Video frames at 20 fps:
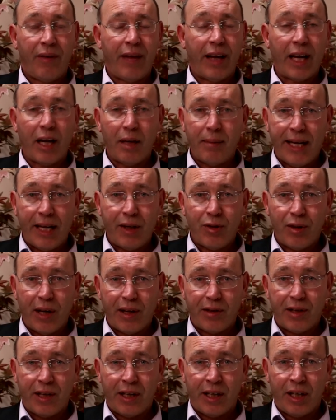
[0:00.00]
They're going to be
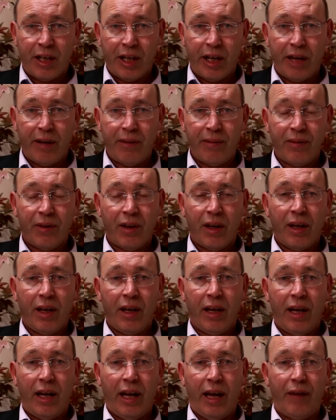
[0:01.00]
interested in you
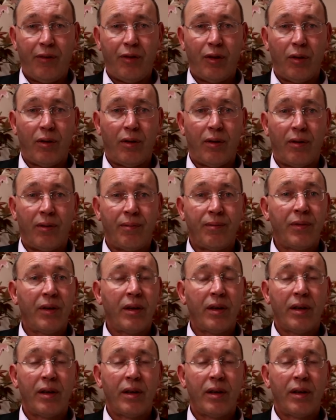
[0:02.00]
if you're